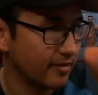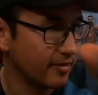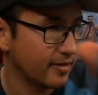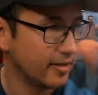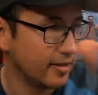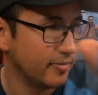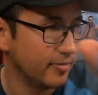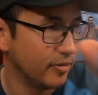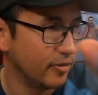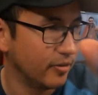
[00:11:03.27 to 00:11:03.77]

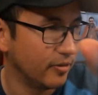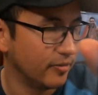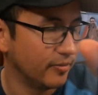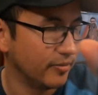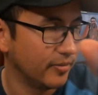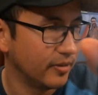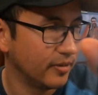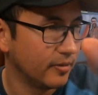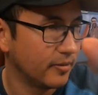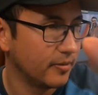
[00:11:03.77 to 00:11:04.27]
see,
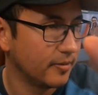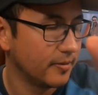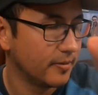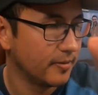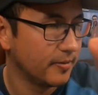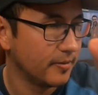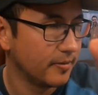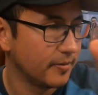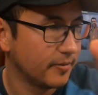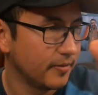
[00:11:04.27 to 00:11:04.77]
boom,
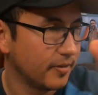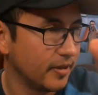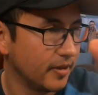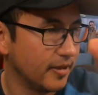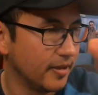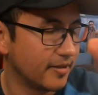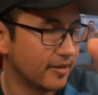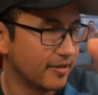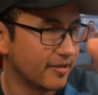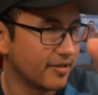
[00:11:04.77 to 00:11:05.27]

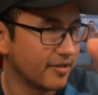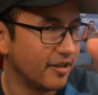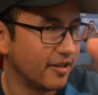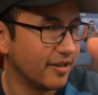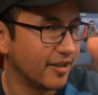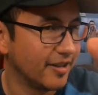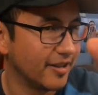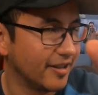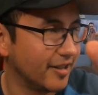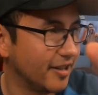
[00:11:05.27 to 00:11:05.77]
it's
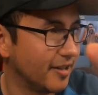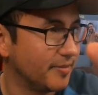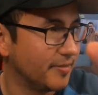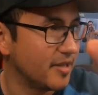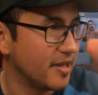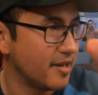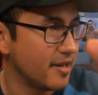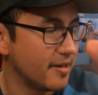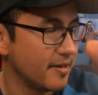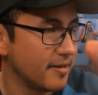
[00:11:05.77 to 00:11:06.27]
installing the
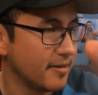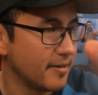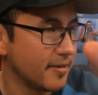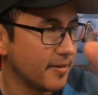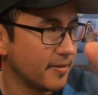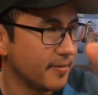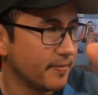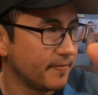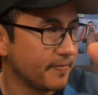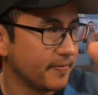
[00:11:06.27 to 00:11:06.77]
update.
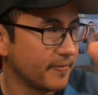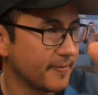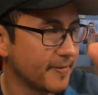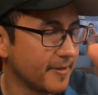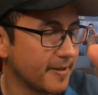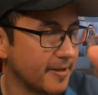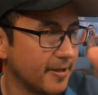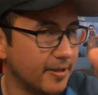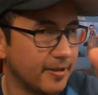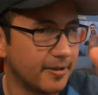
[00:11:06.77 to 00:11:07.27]

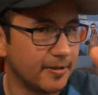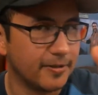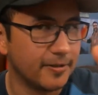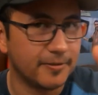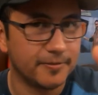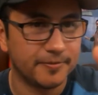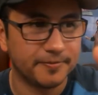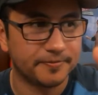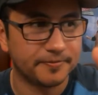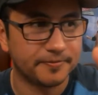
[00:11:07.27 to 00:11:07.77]
So,